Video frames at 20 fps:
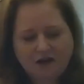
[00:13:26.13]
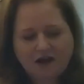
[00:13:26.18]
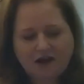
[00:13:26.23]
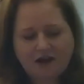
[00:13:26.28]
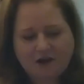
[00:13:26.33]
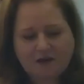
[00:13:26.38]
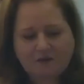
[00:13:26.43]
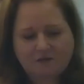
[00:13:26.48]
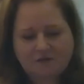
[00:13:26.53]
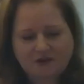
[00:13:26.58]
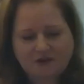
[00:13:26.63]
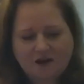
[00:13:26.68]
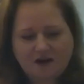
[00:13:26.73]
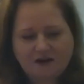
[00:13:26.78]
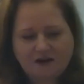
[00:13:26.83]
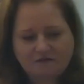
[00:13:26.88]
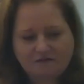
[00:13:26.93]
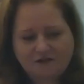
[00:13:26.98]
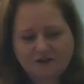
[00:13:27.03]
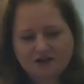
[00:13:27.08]

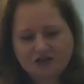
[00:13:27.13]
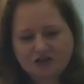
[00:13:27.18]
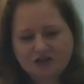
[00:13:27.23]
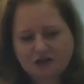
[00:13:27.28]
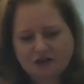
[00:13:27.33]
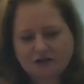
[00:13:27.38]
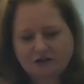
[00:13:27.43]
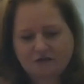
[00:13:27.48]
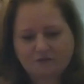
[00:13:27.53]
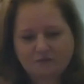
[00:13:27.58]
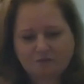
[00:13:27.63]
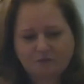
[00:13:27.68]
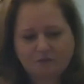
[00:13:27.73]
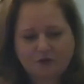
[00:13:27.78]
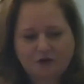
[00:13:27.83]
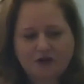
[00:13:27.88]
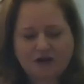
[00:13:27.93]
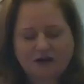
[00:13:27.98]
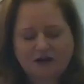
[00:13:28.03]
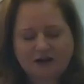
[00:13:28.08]
nonfiction
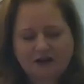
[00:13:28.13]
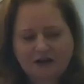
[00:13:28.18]
book